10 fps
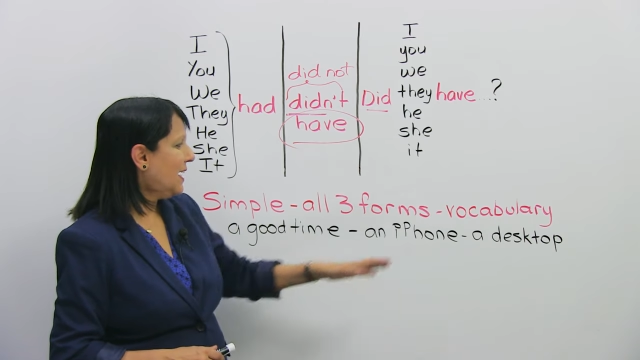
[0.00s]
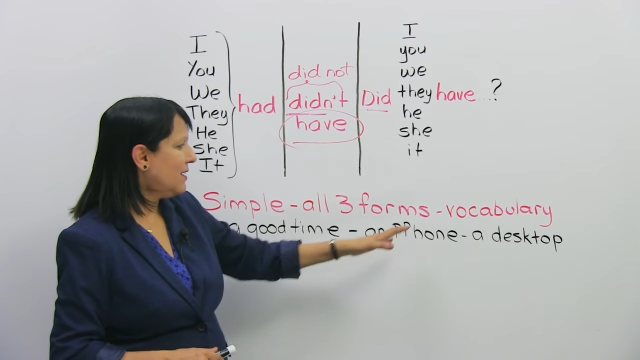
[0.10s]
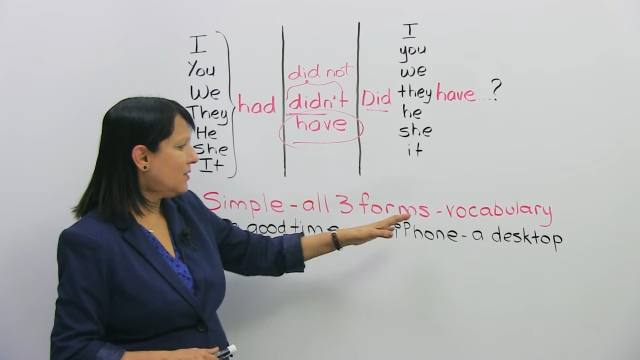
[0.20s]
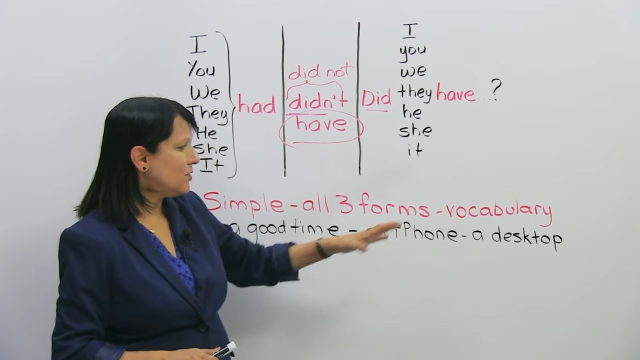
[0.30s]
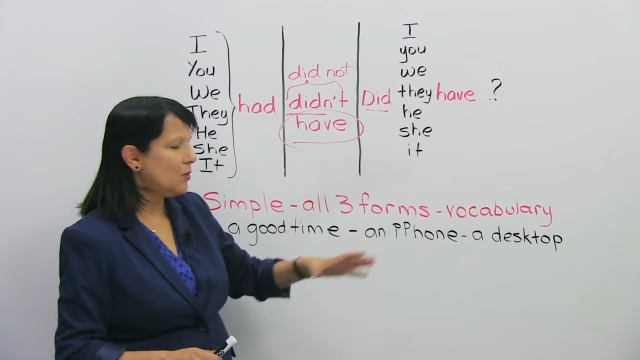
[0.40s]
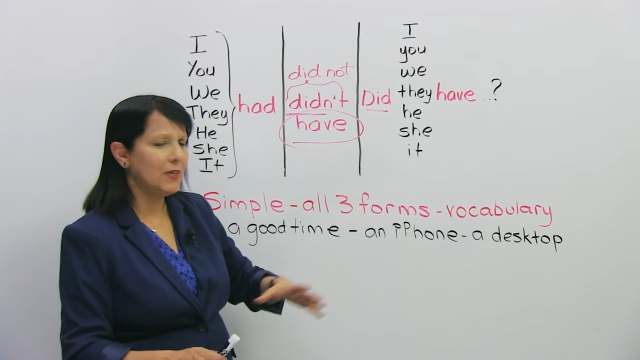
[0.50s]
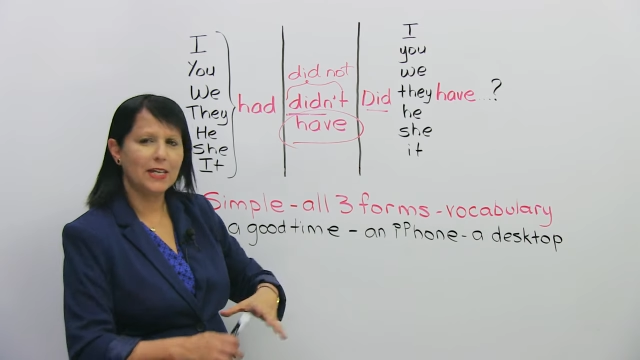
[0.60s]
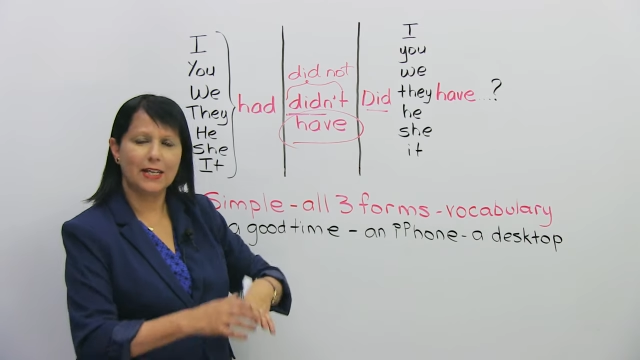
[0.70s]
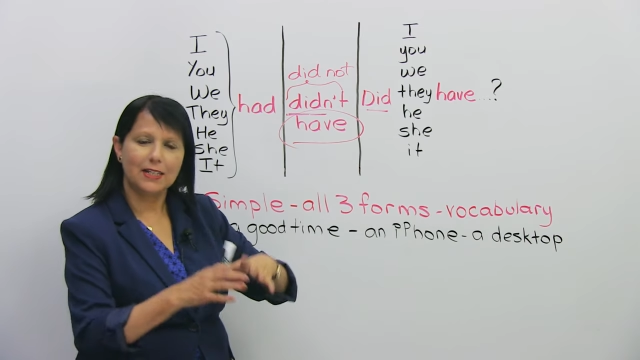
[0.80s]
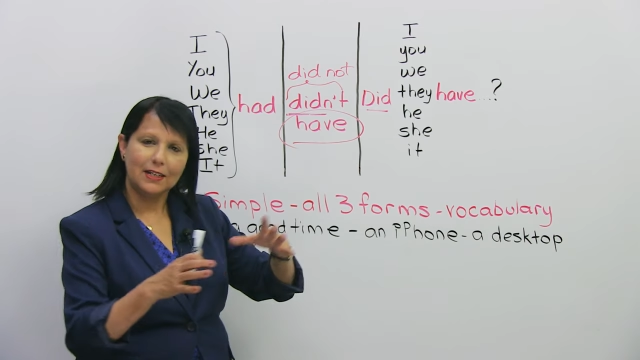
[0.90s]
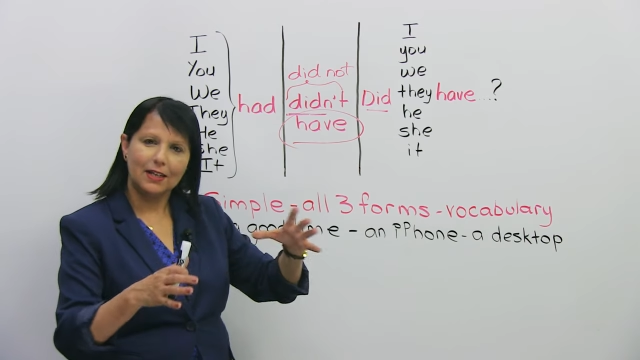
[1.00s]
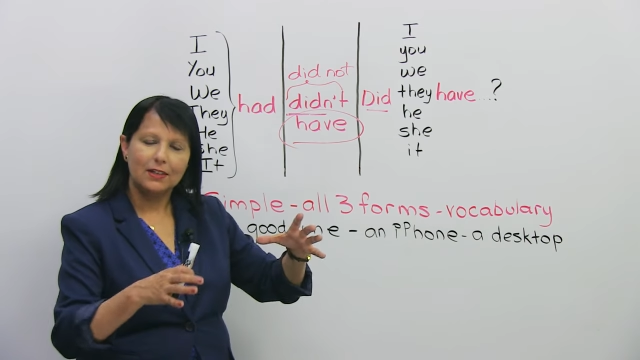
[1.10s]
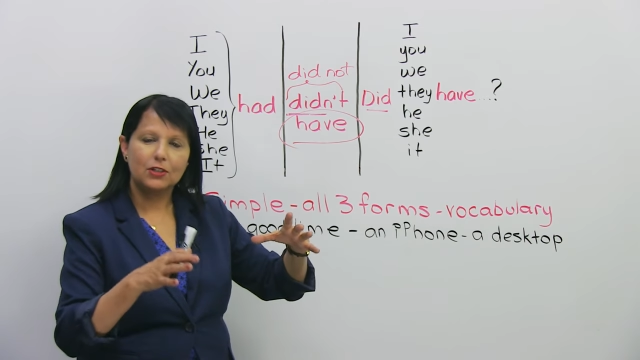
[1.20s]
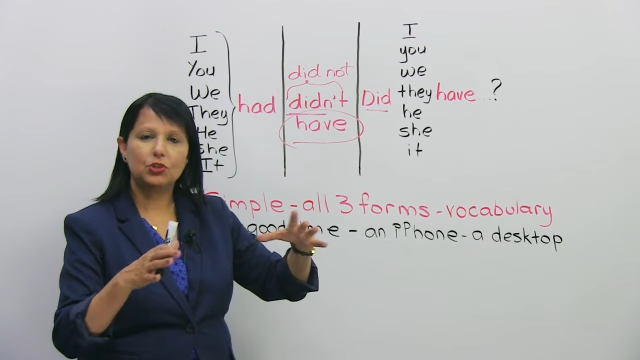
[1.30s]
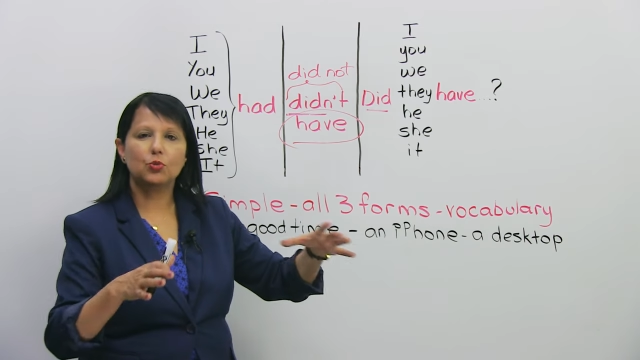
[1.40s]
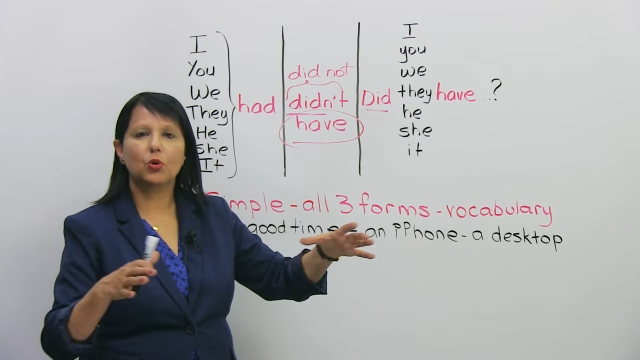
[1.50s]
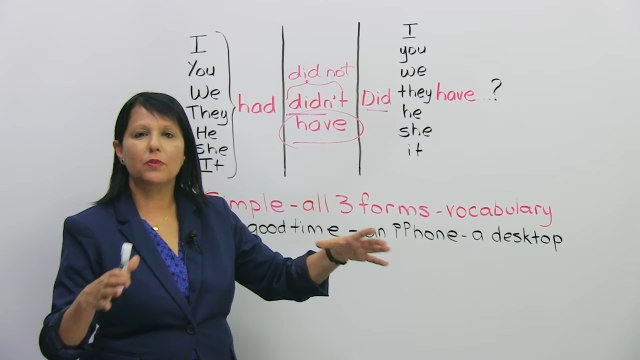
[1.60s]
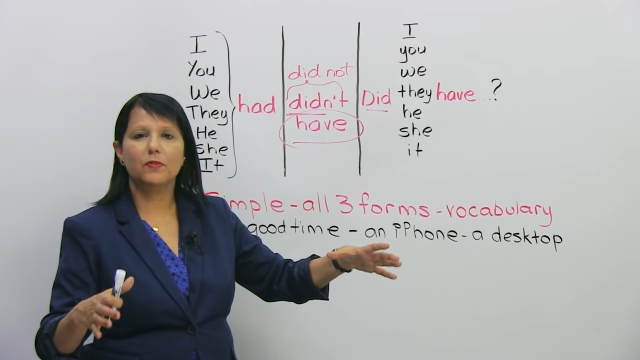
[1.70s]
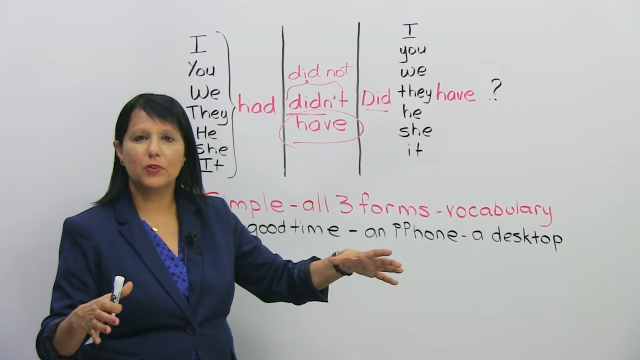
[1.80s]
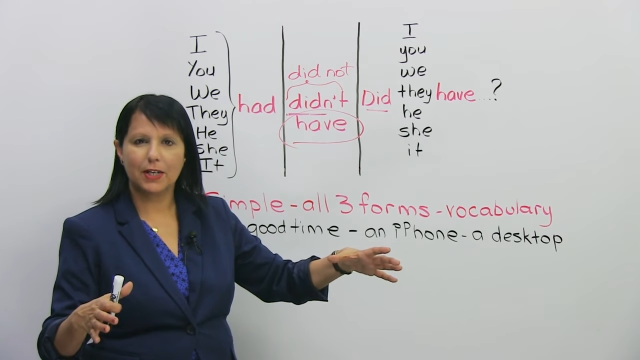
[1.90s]
And also, again, control
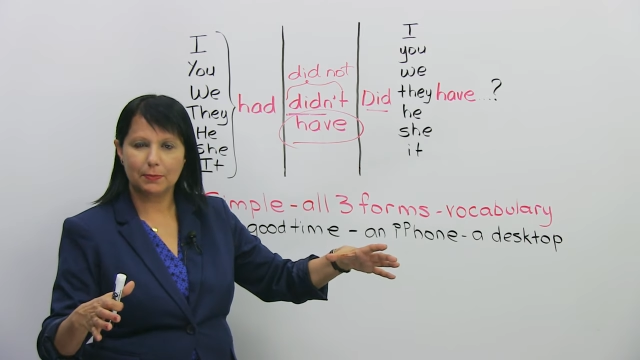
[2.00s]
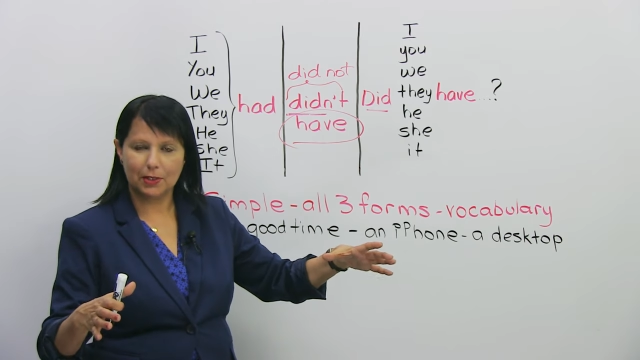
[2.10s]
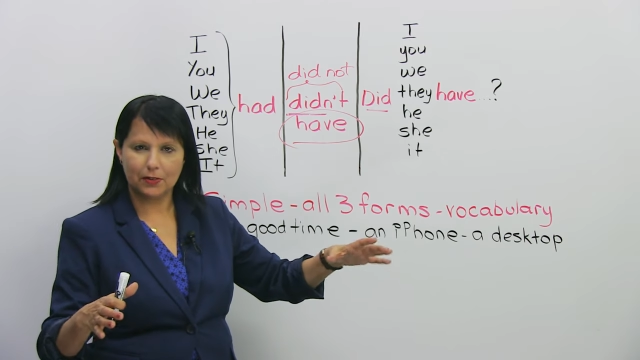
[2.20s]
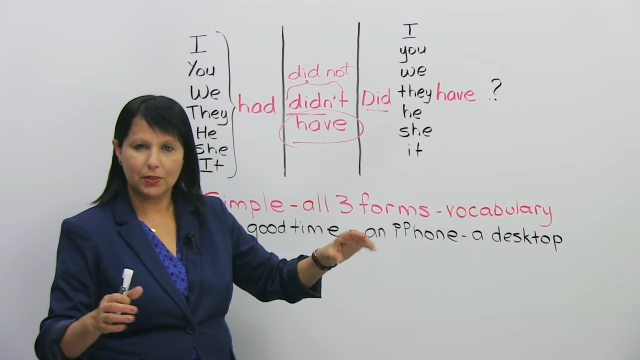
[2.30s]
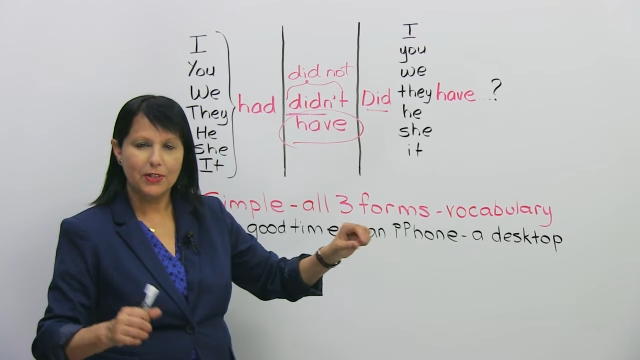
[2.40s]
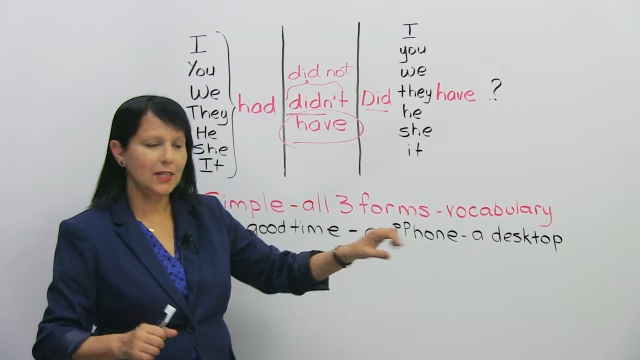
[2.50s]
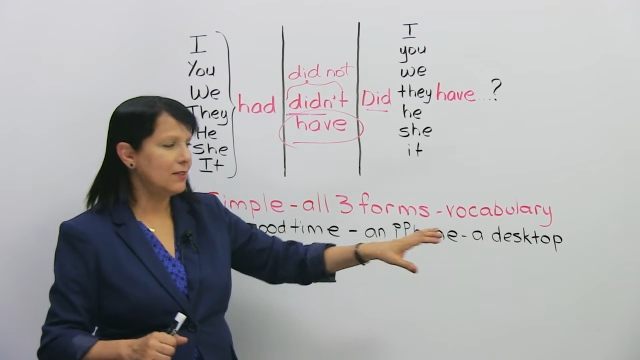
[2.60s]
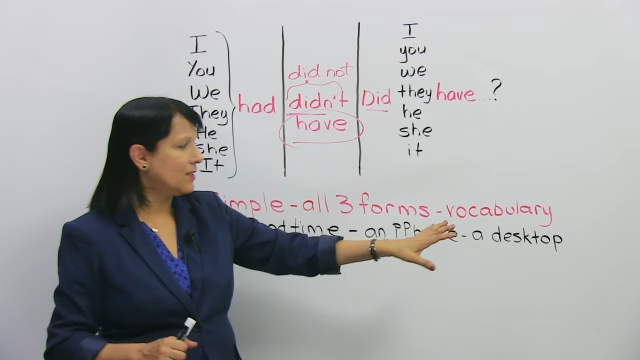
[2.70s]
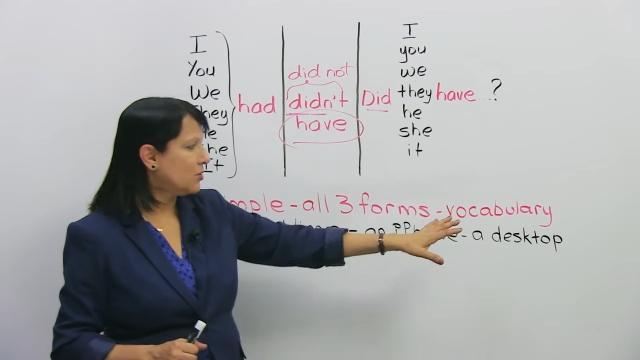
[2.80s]
the vocabulary, okay?